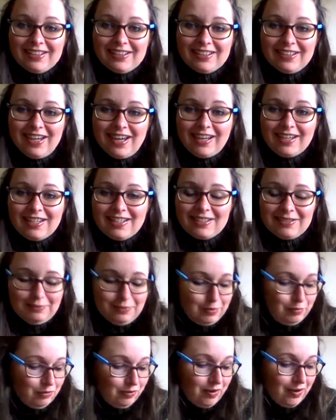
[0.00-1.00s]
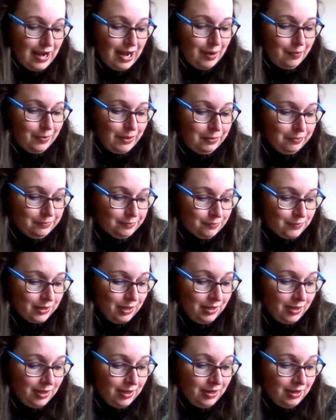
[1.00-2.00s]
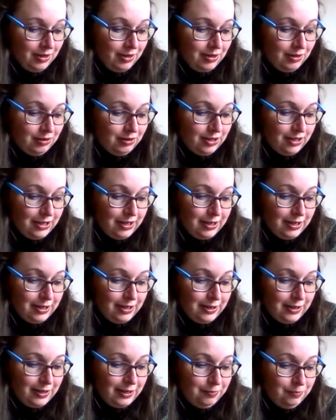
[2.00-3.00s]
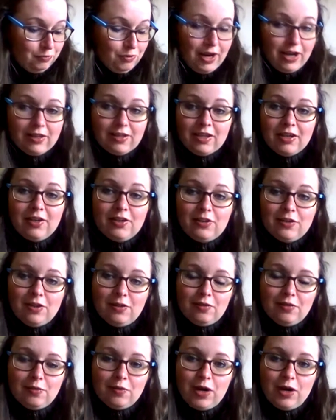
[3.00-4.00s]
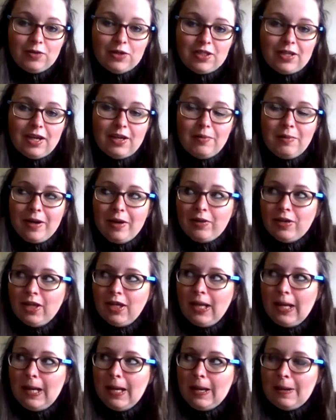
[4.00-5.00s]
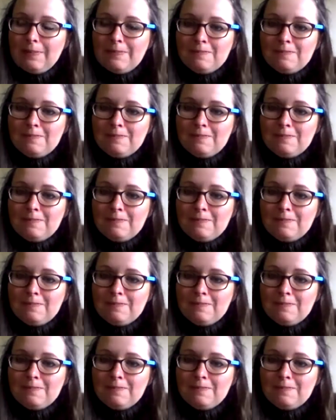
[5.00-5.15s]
yes, made me very happy. Right, what I was saying about the